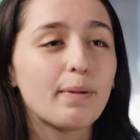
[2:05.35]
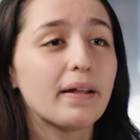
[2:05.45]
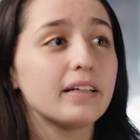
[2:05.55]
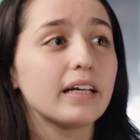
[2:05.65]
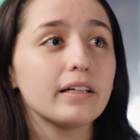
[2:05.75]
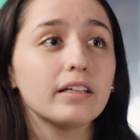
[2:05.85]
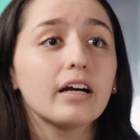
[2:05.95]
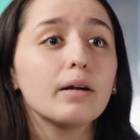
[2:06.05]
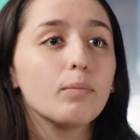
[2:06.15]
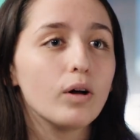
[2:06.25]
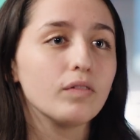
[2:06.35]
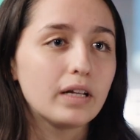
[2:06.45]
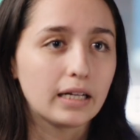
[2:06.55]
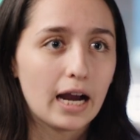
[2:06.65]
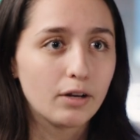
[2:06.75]
but they are involved in
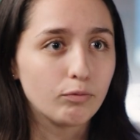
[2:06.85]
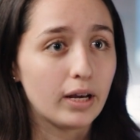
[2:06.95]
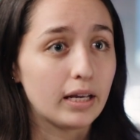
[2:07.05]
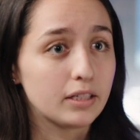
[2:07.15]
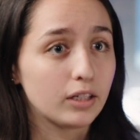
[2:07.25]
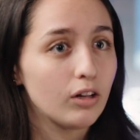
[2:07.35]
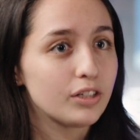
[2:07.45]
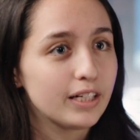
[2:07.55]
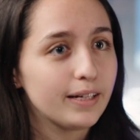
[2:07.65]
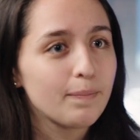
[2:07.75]
a kind of way in technology.